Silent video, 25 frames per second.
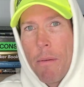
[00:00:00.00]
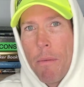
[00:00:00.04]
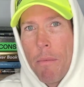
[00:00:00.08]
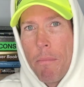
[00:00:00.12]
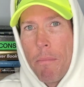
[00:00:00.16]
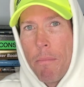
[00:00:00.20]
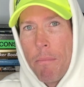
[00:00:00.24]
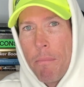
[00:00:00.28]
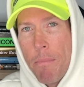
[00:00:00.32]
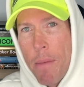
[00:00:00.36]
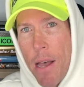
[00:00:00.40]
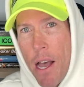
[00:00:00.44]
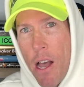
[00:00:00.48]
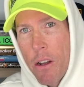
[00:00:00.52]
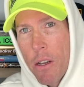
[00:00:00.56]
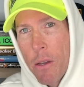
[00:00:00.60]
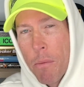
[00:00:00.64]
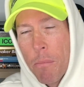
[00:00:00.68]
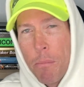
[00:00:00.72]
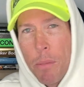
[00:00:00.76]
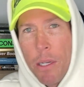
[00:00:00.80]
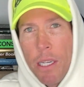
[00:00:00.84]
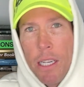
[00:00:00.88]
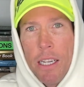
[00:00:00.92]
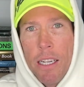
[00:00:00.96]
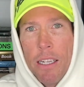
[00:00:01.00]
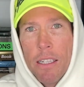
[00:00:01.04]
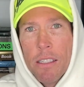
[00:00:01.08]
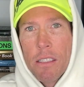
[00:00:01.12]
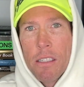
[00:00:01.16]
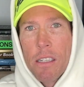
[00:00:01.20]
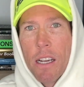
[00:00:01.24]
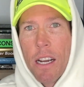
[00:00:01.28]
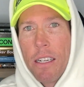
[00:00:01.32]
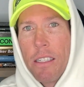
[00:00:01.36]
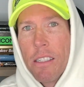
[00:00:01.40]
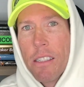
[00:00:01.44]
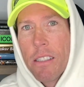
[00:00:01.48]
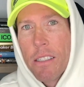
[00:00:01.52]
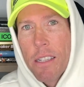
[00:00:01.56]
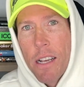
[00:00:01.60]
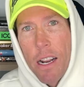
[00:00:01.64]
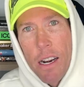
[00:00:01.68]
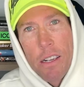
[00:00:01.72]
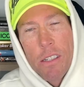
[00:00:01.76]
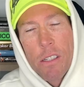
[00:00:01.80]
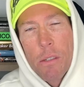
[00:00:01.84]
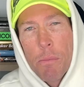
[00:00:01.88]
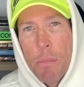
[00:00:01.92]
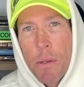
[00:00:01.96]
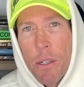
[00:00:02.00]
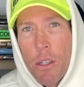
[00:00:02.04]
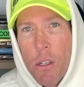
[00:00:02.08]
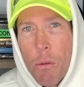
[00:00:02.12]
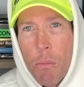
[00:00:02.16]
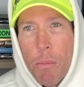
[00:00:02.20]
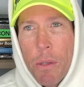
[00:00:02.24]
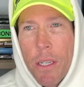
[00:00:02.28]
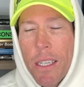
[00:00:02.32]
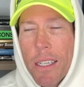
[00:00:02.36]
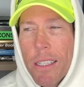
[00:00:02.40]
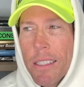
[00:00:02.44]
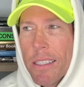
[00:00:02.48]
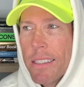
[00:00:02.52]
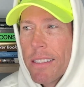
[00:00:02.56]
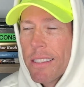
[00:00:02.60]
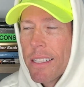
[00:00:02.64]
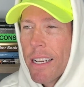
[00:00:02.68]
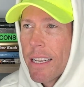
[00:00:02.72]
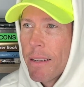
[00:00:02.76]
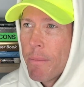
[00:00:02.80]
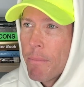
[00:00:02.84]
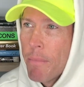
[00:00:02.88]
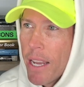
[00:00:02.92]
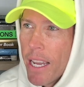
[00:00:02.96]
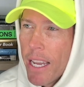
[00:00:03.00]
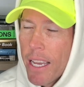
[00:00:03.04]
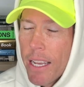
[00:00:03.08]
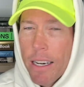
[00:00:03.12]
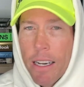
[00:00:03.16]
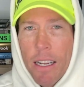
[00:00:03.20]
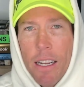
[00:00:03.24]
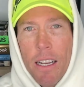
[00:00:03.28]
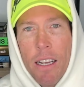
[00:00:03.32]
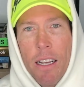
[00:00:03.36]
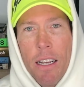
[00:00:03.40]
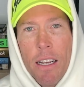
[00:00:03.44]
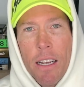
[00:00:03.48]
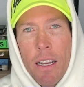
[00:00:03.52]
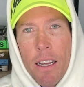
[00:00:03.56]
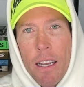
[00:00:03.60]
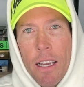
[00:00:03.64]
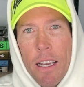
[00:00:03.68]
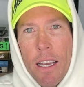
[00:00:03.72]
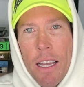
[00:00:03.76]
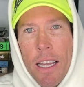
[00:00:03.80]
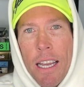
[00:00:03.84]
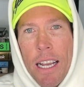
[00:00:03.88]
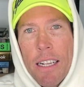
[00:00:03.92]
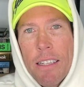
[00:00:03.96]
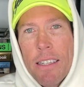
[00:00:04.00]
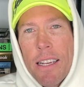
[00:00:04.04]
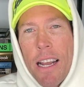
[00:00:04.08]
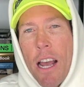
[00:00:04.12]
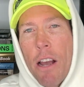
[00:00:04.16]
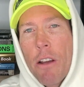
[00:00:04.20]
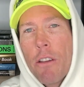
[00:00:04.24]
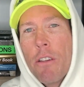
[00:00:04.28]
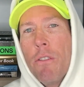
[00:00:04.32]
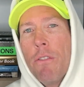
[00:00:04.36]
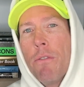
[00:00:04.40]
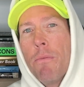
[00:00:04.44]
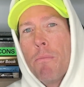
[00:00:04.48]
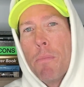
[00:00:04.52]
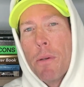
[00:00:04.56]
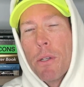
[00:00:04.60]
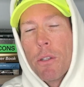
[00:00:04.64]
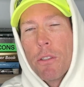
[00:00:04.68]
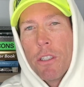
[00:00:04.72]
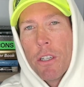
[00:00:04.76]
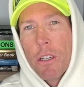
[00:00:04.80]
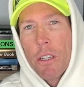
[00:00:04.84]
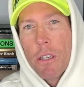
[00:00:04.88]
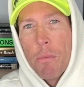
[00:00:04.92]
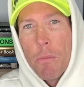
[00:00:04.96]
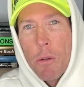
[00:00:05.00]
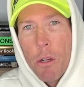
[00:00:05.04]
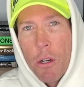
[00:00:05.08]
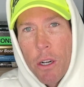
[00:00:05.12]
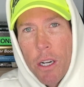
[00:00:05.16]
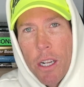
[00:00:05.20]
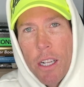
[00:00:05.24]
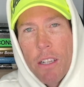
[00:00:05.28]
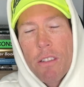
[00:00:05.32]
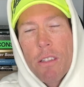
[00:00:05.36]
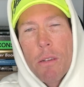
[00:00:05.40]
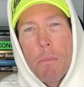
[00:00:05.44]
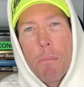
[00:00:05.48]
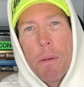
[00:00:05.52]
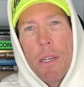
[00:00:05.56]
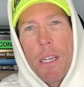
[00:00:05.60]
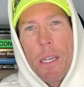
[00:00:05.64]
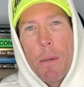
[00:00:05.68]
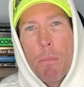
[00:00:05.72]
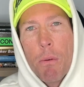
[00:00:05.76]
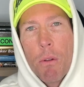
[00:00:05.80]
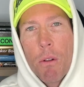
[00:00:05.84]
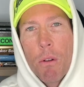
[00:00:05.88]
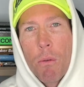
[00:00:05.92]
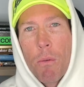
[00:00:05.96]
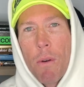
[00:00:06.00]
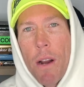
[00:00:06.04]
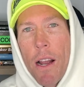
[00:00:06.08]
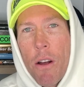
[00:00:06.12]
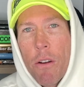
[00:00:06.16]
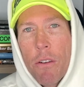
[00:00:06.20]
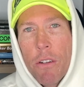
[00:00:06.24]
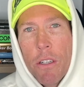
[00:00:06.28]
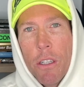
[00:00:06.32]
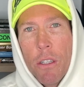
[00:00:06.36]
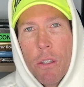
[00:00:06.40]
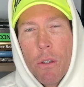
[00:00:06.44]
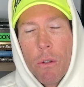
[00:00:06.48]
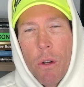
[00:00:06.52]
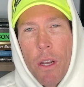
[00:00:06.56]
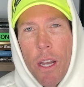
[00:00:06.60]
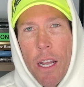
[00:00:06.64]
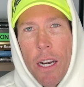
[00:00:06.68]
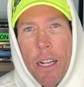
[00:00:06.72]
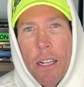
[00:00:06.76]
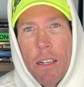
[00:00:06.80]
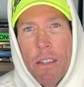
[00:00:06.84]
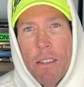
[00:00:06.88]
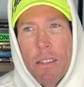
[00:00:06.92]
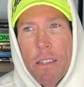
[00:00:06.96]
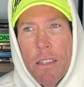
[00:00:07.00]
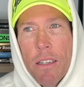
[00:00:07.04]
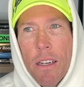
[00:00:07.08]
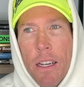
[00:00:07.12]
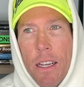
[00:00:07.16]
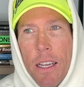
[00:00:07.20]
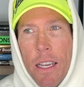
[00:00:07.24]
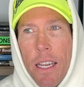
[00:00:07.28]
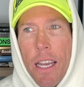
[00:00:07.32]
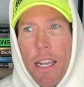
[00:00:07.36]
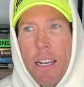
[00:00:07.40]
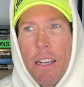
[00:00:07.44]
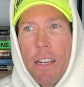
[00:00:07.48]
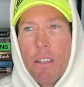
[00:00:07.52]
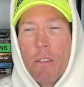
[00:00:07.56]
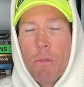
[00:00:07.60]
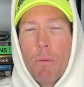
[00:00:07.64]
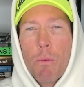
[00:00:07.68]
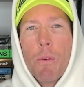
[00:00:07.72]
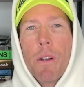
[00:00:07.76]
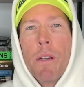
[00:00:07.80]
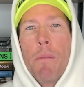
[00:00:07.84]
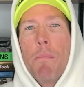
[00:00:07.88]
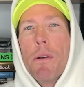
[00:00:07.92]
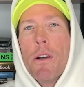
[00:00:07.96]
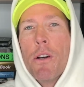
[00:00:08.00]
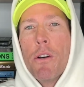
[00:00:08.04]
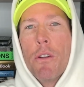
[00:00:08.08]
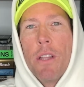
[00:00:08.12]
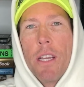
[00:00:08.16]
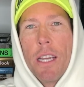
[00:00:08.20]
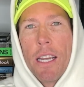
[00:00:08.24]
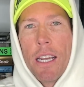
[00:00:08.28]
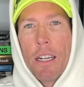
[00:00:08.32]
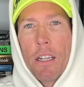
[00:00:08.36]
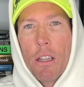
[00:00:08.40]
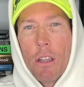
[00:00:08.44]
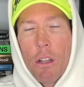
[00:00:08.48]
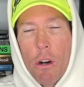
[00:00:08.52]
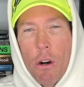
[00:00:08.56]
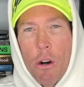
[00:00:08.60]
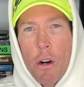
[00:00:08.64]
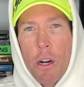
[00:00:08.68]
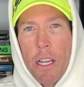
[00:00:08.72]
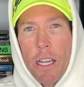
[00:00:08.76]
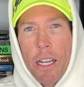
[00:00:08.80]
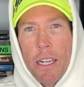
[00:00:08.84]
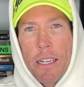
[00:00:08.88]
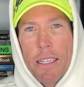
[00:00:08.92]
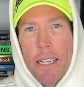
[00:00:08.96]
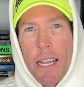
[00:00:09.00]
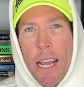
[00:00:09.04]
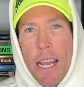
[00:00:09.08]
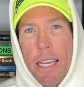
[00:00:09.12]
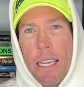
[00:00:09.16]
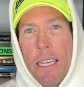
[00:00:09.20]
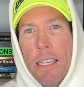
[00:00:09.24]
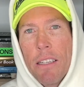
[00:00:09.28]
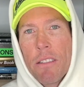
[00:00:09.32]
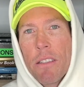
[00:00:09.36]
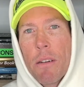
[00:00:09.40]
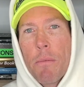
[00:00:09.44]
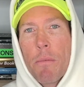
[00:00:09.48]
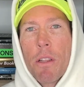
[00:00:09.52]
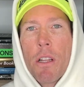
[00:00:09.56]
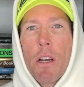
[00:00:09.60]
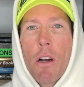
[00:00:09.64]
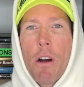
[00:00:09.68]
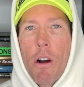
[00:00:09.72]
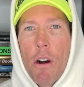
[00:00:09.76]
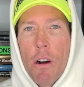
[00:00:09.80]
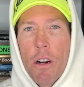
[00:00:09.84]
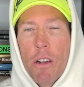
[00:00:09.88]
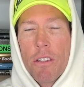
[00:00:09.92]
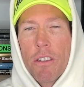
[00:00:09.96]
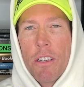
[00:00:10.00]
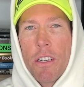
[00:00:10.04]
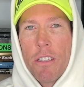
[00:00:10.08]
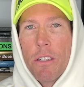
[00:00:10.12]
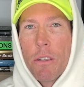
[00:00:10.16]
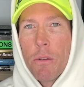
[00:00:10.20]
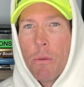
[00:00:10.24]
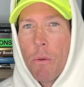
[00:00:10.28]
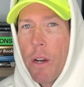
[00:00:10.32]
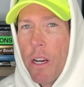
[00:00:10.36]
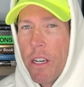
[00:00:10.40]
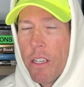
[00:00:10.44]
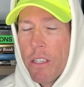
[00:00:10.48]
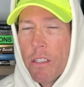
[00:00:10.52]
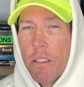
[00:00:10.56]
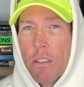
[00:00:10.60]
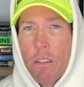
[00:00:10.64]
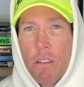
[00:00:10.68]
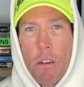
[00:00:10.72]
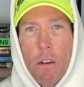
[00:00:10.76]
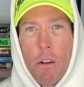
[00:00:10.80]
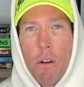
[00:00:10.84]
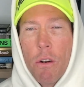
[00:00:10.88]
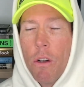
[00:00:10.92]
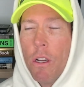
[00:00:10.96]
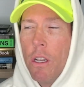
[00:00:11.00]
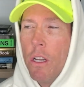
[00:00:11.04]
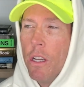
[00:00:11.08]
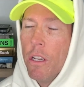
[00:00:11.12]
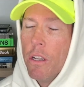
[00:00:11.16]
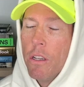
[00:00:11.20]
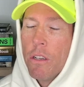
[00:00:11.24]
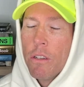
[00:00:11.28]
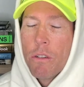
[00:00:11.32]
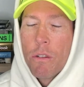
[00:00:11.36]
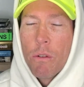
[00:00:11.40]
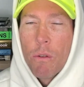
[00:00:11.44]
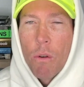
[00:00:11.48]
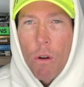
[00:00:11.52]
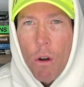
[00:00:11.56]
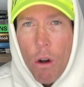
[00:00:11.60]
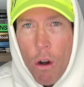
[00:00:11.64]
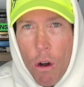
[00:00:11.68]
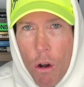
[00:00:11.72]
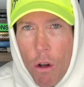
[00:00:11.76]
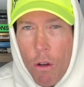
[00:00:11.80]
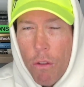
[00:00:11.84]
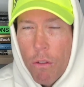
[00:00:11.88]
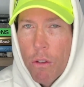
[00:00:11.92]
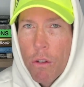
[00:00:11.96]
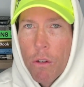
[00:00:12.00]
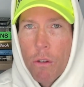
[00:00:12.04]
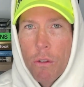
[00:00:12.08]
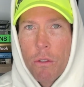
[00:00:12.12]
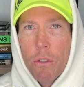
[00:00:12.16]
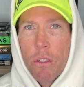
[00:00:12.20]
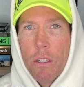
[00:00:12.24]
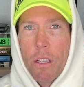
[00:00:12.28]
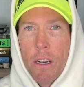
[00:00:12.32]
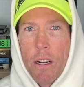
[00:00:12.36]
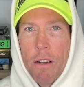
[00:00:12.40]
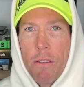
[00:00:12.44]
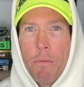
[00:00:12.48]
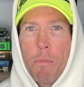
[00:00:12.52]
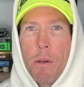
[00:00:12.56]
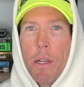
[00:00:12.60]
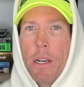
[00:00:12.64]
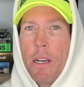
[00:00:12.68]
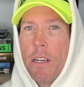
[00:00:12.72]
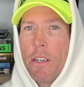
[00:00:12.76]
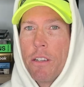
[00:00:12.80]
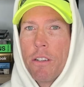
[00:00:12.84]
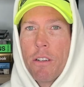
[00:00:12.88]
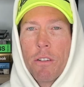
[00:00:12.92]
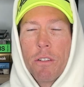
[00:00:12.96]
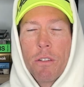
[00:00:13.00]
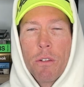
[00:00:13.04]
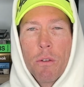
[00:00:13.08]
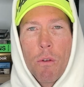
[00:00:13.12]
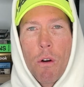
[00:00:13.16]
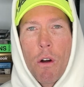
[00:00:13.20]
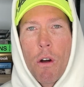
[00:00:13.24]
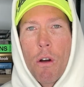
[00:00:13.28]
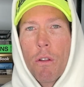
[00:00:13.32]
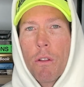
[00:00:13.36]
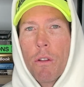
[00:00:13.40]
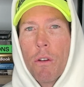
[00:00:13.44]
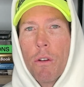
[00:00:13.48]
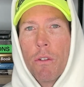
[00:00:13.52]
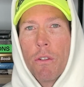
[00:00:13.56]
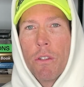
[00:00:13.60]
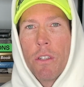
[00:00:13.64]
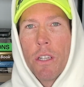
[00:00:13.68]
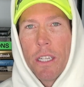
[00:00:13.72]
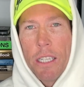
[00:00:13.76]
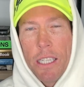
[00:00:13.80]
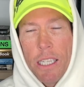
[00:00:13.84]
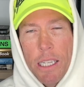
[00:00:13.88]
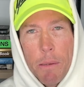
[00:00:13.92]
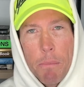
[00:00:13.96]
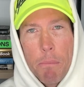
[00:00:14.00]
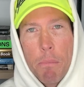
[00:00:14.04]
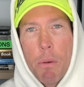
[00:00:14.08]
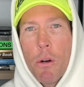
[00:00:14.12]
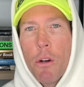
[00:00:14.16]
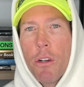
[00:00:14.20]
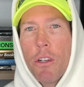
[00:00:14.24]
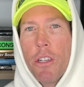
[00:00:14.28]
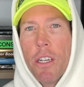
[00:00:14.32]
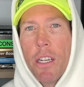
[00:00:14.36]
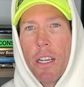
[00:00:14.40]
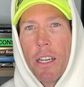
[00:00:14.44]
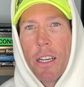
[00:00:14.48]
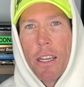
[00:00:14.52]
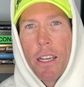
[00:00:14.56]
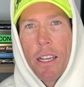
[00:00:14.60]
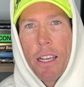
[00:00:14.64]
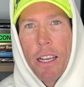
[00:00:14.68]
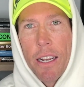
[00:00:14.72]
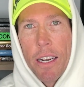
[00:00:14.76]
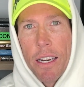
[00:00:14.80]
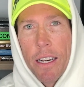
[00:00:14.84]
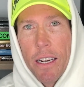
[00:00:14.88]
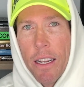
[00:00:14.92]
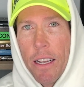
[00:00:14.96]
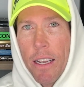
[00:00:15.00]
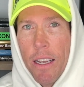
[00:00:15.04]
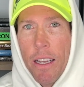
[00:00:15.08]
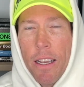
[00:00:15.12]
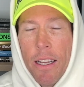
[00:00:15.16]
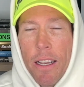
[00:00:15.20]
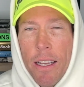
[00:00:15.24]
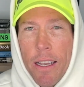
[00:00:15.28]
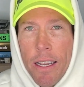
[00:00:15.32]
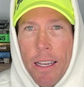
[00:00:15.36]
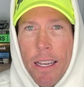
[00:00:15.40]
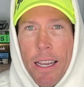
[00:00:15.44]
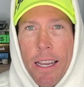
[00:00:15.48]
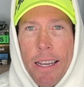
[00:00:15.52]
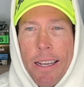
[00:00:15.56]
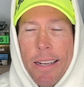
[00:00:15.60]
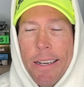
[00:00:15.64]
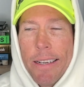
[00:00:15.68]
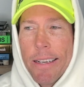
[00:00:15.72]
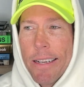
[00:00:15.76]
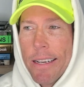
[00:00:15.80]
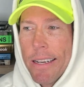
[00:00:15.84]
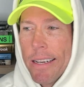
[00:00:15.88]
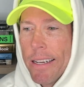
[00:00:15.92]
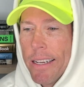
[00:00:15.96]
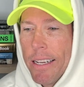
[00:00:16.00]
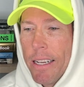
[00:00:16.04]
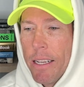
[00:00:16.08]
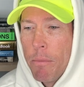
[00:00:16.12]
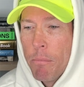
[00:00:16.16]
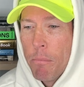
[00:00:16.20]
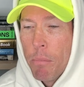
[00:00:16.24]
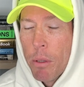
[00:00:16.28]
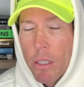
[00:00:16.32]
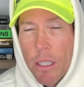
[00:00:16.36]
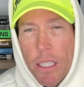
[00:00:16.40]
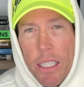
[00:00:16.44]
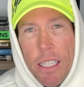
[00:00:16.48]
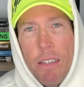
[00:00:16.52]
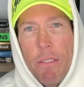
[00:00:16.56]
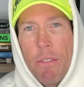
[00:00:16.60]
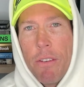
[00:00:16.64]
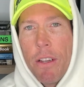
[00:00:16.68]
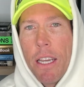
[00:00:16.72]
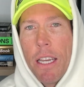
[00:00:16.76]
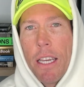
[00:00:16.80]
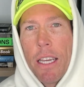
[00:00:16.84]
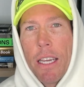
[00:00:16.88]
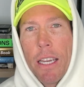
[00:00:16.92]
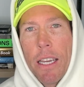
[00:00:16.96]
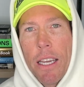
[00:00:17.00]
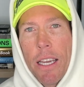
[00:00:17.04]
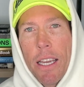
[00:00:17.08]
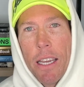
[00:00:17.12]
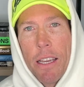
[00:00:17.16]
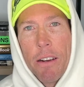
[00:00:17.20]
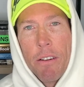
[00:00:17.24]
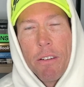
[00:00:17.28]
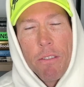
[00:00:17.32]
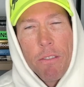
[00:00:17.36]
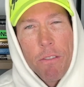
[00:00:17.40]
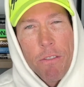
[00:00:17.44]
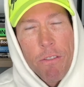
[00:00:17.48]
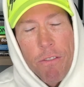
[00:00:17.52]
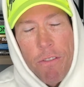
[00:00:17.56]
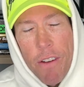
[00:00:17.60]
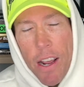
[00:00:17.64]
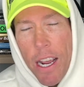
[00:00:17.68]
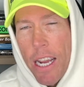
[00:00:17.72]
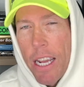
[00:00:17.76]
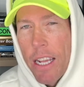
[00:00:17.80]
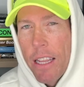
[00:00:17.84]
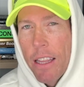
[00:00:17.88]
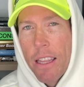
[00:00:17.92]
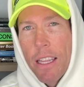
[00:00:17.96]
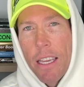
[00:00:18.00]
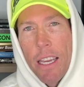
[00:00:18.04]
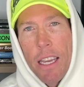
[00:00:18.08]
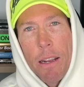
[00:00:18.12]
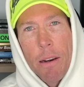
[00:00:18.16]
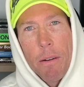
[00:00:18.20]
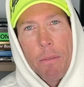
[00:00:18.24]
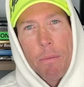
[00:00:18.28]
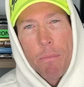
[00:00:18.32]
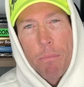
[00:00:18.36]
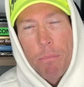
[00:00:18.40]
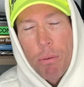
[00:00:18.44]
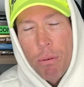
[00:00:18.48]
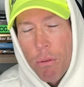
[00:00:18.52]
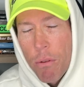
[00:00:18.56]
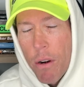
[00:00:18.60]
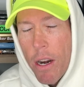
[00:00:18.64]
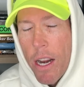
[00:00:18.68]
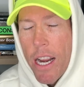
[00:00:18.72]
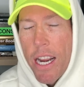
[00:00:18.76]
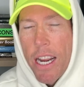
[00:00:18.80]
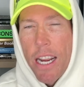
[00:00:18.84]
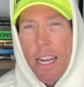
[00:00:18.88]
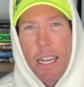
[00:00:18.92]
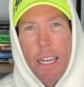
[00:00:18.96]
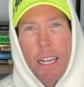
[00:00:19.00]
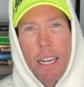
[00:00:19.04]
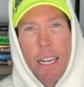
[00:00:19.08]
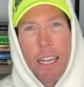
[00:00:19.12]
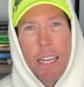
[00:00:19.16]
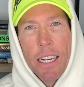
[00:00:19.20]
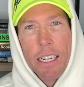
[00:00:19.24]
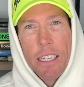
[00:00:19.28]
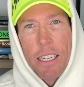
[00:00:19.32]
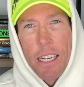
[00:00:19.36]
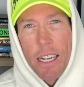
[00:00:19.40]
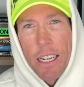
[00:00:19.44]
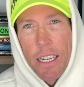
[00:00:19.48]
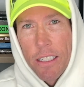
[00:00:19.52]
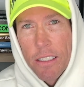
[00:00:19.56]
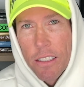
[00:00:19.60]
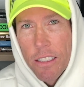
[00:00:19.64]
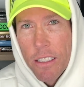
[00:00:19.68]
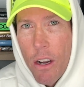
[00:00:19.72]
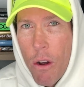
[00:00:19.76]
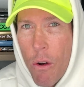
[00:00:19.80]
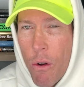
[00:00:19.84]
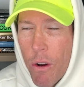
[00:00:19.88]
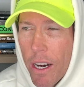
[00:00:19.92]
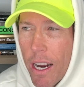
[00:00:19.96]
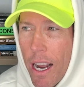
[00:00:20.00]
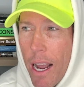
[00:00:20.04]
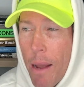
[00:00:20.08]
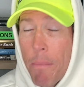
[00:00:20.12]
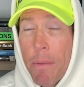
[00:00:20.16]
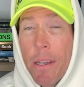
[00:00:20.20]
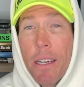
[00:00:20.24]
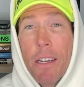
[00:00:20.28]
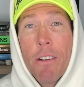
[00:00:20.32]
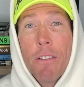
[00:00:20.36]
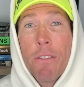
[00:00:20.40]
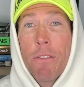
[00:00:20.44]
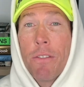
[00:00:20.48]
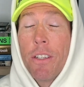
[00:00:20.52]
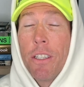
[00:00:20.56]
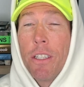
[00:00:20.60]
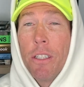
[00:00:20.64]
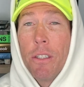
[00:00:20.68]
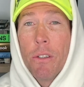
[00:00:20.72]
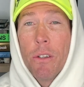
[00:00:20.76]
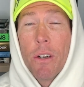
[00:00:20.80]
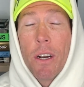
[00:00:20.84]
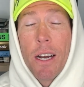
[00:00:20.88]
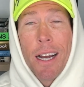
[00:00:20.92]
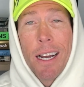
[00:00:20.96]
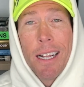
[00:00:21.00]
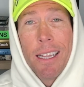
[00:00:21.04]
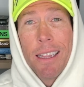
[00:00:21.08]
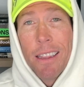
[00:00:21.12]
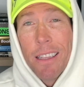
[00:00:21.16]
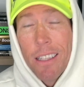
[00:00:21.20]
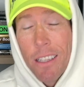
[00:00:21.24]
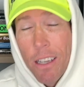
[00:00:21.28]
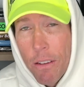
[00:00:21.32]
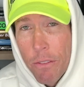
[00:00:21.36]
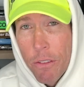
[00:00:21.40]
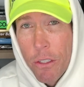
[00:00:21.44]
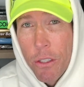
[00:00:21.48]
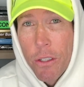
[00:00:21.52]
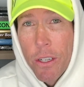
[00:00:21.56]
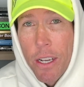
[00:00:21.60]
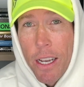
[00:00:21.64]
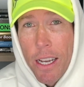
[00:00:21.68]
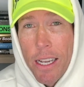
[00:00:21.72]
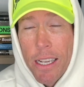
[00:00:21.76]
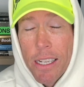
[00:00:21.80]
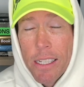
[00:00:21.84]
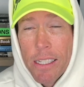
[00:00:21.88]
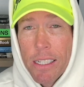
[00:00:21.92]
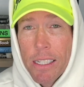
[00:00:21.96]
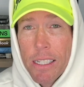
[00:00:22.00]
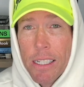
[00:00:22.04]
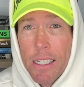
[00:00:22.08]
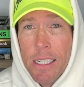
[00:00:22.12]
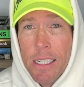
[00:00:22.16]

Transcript: Malcolm Beans I just kind of spilled, because it's like, man, it's how you build your community, it's the people around you, and it's rebuilding and learning and taking some of the hardest situations. So to all those that have been injured, to all those that keep pushing and believing and faith and praying and going, I'm here for you. I love you guys.